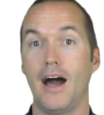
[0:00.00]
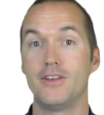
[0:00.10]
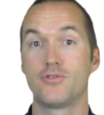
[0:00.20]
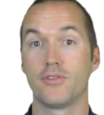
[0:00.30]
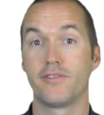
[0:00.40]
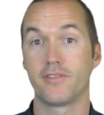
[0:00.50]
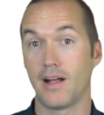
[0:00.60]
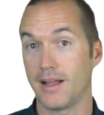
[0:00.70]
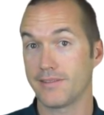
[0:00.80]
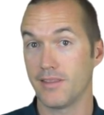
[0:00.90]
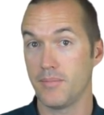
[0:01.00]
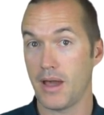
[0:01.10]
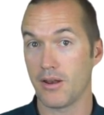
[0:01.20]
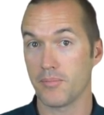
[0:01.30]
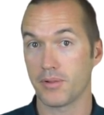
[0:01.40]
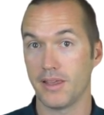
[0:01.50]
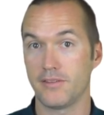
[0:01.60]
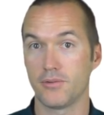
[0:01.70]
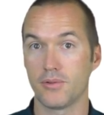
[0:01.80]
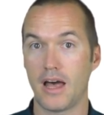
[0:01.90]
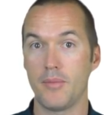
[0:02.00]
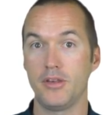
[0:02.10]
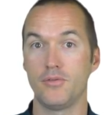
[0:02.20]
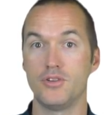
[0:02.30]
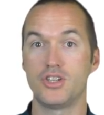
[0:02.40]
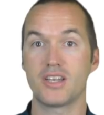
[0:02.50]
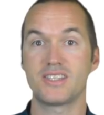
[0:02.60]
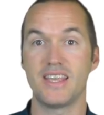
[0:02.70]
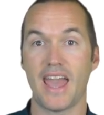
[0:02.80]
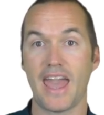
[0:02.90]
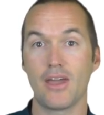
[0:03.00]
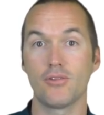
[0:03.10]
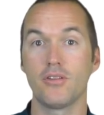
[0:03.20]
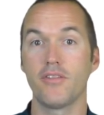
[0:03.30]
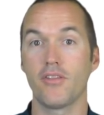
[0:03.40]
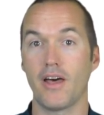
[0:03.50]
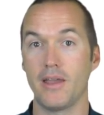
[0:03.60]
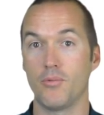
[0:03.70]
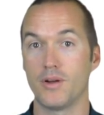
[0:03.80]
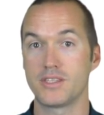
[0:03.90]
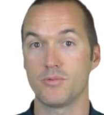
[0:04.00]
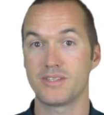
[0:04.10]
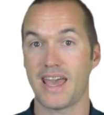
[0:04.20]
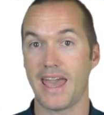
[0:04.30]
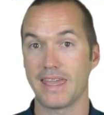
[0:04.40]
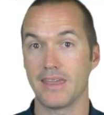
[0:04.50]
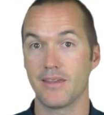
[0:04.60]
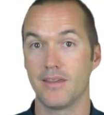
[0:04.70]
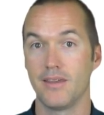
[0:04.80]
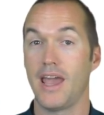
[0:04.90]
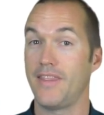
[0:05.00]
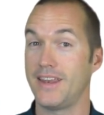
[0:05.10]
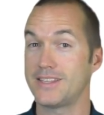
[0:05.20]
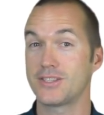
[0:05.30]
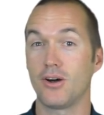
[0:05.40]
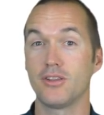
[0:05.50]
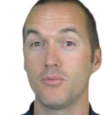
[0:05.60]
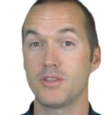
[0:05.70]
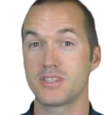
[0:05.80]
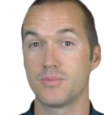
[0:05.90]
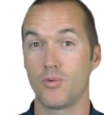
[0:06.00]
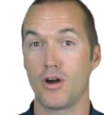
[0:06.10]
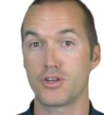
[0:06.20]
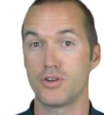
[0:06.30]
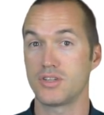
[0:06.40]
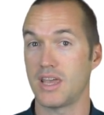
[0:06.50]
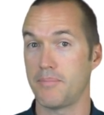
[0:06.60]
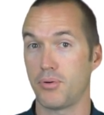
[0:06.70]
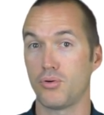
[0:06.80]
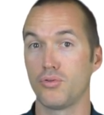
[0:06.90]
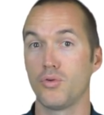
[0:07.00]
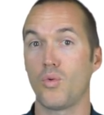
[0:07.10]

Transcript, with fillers: I drilled slots in the mounting plate to allow me to adjust the angle of the light once it was hanging, and then installed it with some washers and pulled the